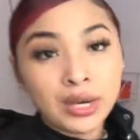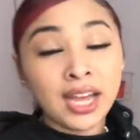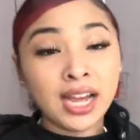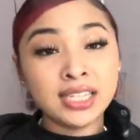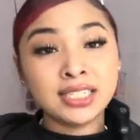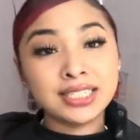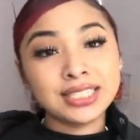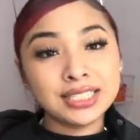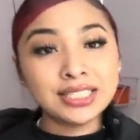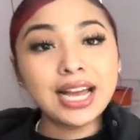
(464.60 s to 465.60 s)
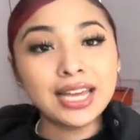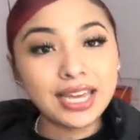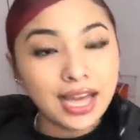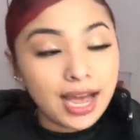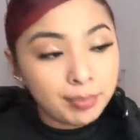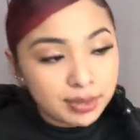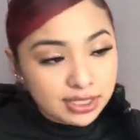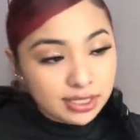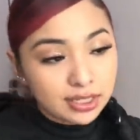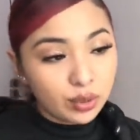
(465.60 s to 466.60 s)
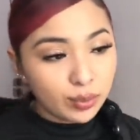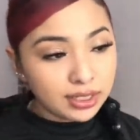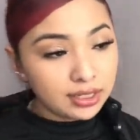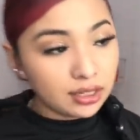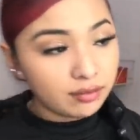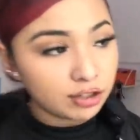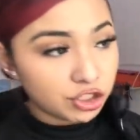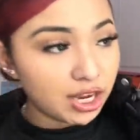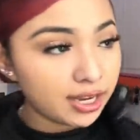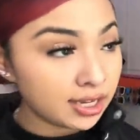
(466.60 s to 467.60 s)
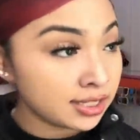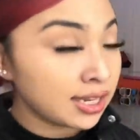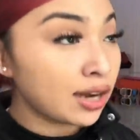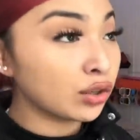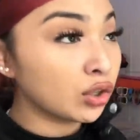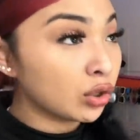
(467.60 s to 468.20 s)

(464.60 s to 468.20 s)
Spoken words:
guys, this is the jacket. I personally really love their jackets. I don't know.